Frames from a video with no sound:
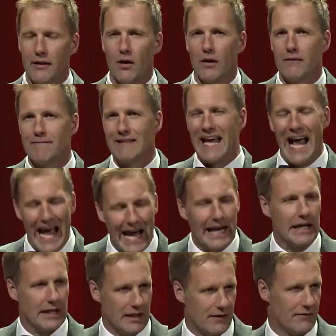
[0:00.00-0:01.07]
the
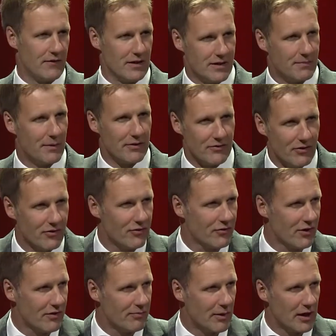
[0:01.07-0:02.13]
agony of this business,
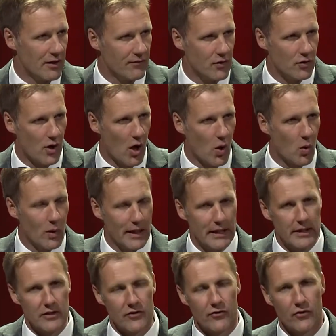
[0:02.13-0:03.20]
as many of you know,
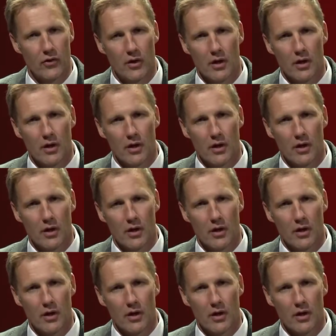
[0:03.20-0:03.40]
is